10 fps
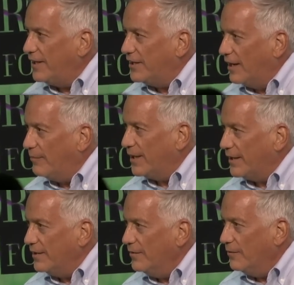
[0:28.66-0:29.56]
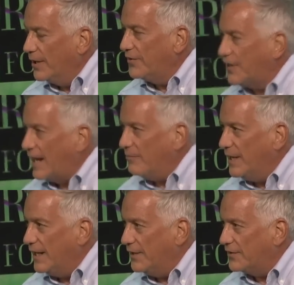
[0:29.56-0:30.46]
company, what does that
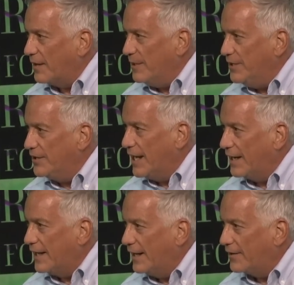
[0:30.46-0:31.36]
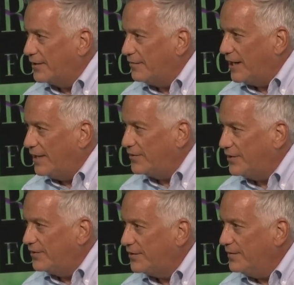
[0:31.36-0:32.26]
mean? Does that mean you're getting out of
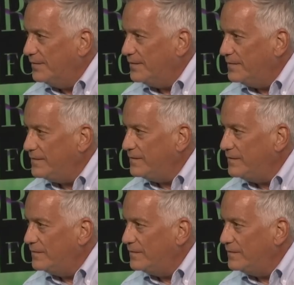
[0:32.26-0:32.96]
devices? You know,